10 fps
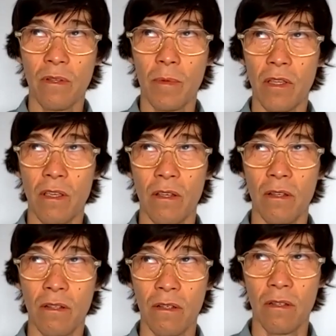more than a
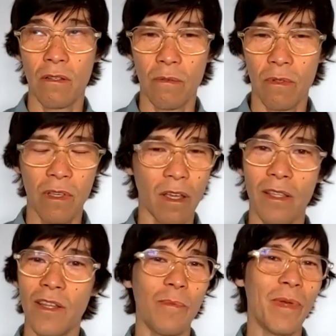year.
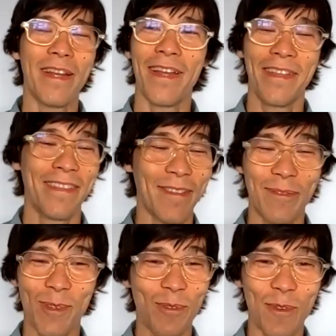You know, man, I'm so